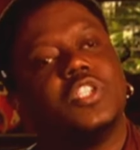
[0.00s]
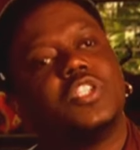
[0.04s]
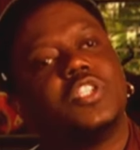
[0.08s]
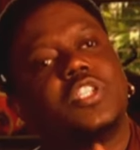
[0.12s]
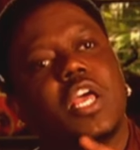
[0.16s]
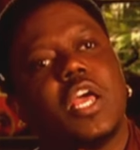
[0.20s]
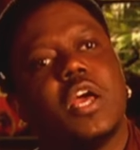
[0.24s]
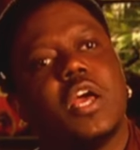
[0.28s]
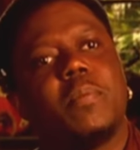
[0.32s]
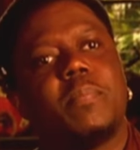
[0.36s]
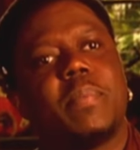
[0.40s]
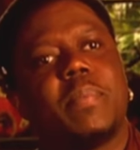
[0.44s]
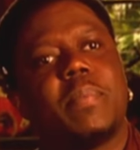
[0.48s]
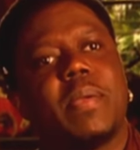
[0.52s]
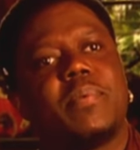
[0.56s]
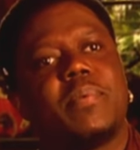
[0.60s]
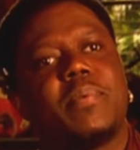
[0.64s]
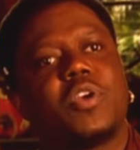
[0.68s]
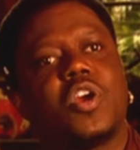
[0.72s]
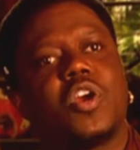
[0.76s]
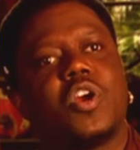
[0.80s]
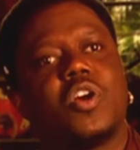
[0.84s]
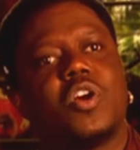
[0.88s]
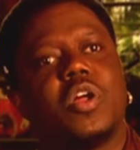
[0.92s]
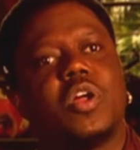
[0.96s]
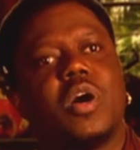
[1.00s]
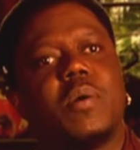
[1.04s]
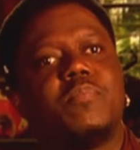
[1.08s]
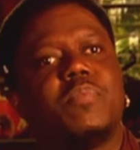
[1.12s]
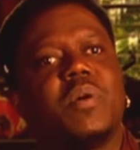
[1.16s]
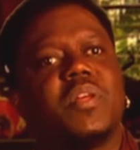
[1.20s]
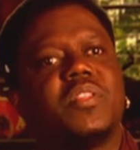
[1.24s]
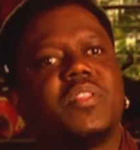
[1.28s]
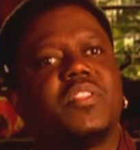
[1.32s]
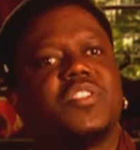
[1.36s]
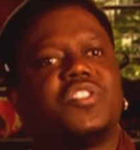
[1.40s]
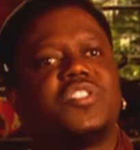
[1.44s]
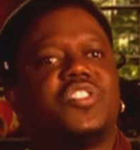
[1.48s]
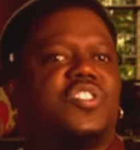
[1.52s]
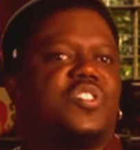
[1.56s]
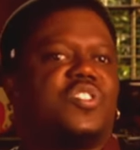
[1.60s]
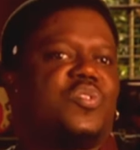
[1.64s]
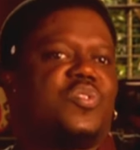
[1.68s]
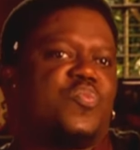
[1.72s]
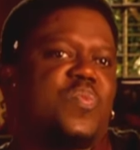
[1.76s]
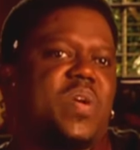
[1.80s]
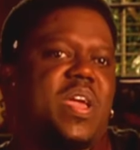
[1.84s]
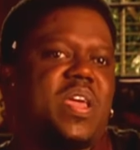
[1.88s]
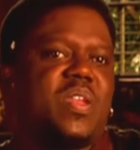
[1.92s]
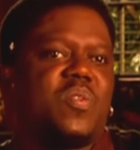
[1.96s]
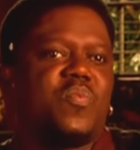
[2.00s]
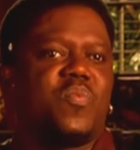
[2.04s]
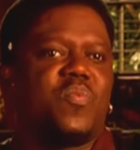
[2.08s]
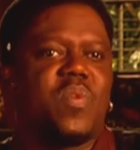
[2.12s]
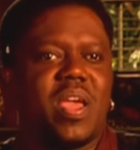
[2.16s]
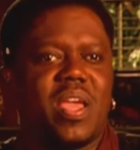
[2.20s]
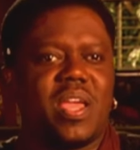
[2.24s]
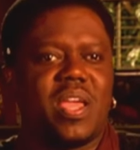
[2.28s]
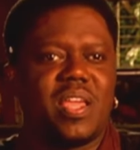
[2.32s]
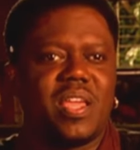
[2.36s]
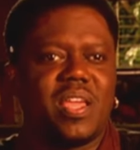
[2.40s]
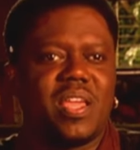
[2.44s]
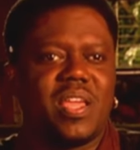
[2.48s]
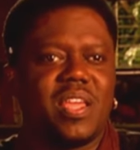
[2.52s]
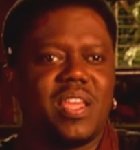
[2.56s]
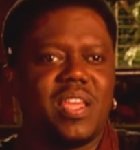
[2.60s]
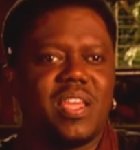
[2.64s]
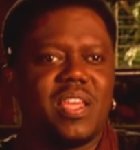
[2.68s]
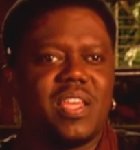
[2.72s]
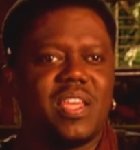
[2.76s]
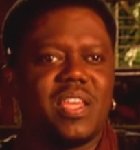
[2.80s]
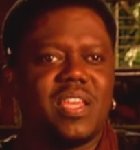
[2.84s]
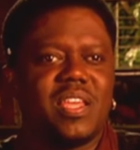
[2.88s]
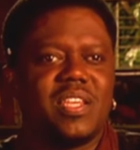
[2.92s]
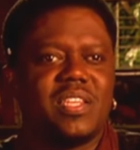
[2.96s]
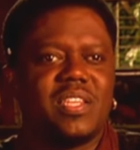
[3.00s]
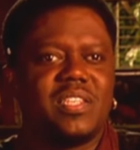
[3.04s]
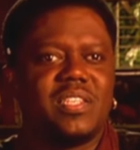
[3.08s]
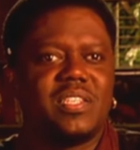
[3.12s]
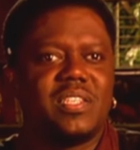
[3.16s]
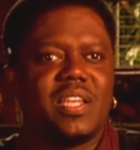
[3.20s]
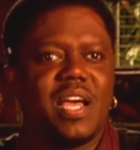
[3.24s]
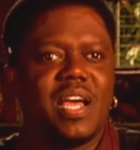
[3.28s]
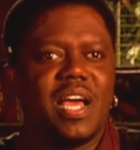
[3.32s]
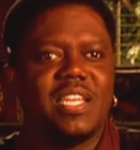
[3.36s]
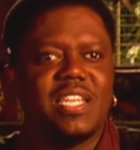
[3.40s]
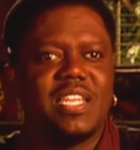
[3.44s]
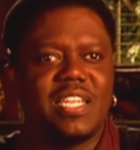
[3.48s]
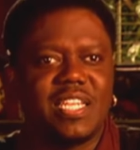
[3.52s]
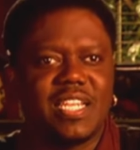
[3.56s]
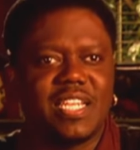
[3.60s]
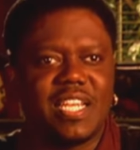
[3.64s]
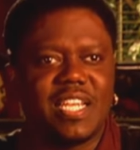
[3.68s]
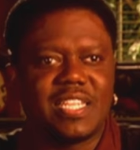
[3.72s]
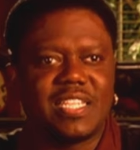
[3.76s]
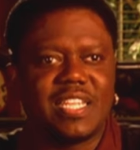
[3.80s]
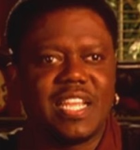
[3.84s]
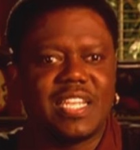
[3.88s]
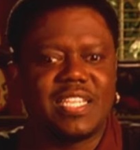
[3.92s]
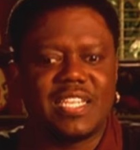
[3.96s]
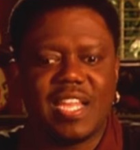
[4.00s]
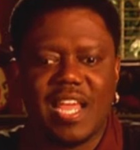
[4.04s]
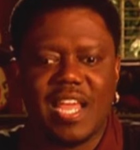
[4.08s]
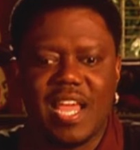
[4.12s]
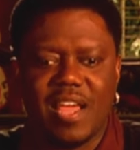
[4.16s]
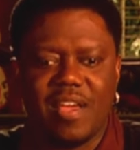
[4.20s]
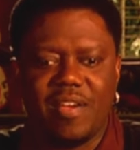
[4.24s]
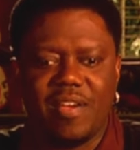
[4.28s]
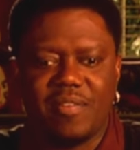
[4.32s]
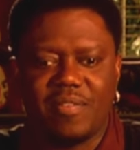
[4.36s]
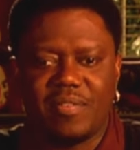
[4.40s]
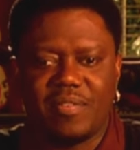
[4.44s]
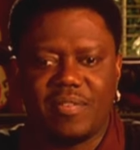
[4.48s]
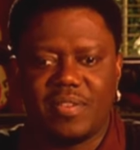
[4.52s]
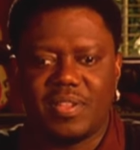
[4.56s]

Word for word: Tell baby girl her brother and sister ran away. I need to get that down.